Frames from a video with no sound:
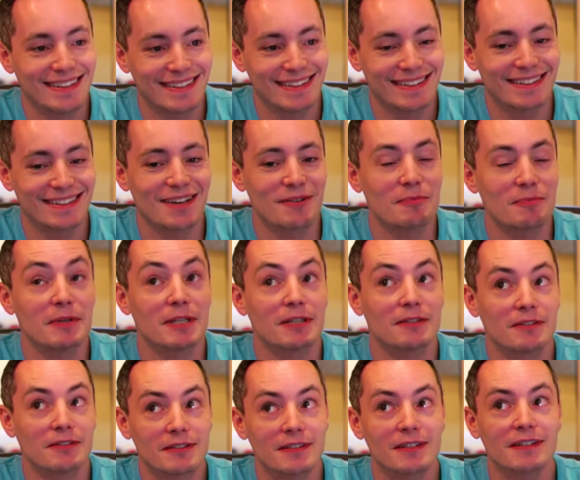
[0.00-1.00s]
That would be
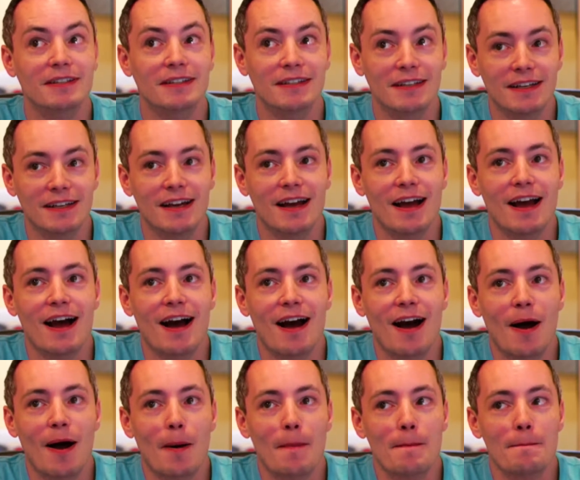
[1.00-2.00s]
interesting.
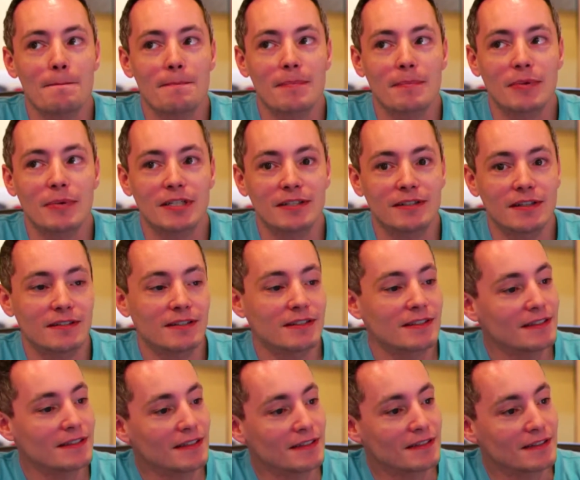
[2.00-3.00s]
But it doesn't
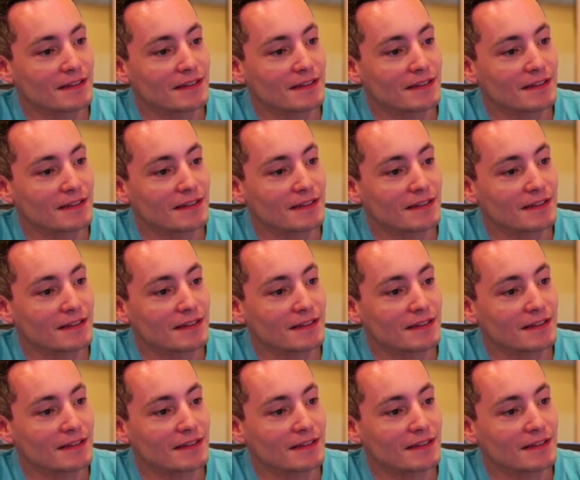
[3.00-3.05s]
exist.